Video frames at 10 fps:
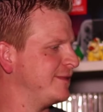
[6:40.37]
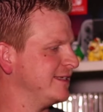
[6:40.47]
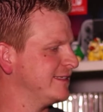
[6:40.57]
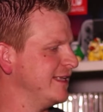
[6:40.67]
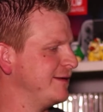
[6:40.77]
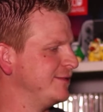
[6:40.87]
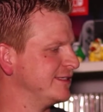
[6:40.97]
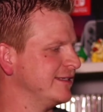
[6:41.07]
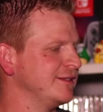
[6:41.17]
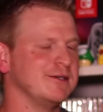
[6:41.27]
This
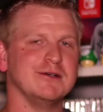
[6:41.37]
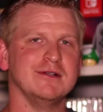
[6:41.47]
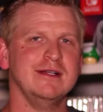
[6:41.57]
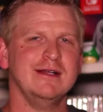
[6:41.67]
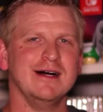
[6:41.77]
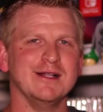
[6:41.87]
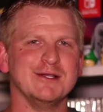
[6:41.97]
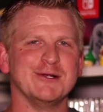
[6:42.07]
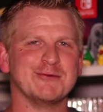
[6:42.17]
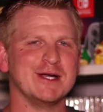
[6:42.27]
label's a little
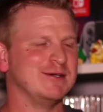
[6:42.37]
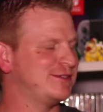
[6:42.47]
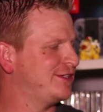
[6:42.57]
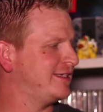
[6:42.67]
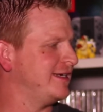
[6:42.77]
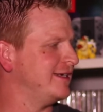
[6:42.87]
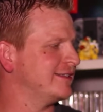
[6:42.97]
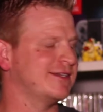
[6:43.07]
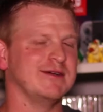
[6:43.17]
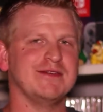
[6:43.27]
roached,
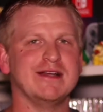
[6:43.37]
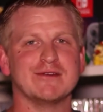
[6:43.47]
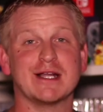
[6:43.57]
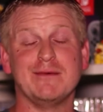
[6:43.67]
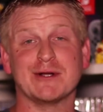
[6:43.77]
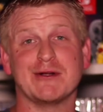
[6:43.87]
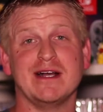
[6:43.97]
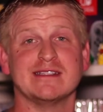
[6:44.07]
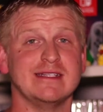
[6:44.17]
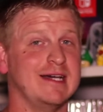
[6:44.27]
so if I ever come
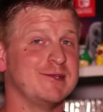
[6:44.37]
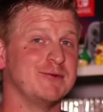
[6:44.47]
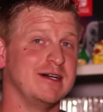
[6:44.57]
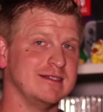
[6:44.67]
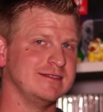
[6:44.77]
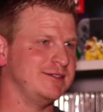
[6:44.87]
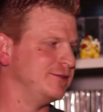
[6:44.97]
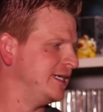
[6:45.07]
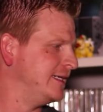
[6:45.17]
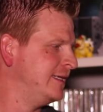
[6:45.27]
across another one, I'll
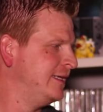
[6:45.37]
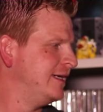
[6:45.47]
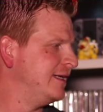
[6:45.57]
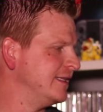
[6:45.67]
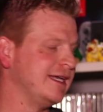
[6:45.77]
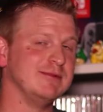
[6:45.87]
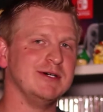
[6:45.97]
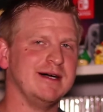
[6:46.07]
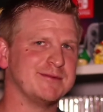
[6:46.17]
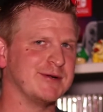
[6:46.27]
do a
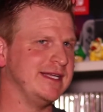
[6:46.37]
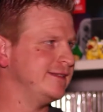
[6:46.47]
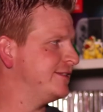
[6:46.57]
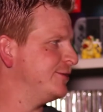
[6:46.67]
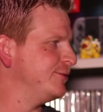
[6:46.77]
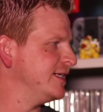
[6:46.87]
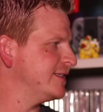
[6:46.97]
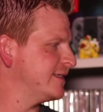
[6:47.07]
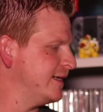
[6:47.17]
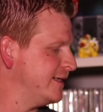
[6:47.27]
label upgrade to
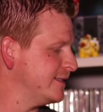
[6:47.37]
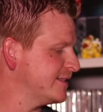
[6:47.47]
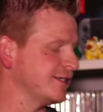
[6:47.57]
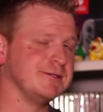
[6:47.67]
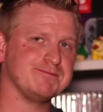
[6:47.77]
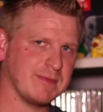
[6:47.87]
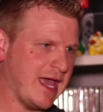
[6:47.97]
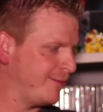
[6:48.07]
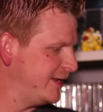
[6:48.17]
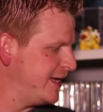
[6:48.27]
it. So
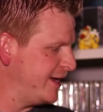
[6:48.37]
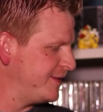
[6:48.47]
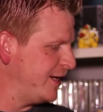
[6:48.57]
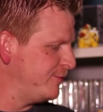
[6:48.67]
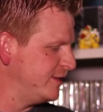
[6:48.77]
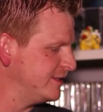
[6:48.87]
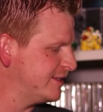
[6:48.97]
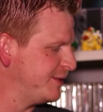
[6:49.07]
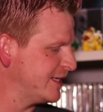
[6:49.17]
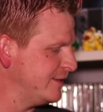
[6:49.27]
happy to add that one
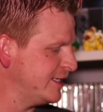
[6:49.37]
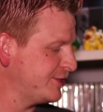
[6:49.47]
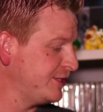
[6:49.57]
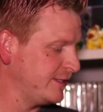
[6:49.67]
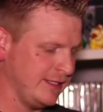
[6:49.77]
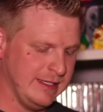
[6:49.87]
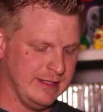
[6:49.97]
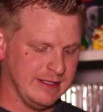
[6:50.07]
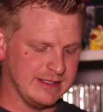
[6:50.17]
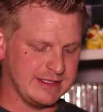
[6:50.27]
to my collection,
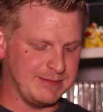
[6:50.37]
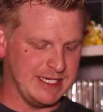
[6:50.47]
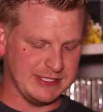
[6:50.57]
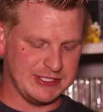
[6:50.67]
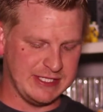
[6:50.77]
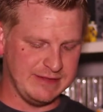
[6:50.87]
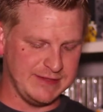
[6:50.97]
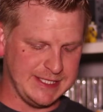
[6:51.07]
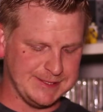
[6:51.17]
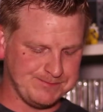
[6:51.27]
Smash
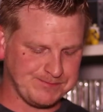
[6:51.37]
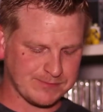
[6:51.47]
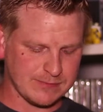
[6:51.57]
TV.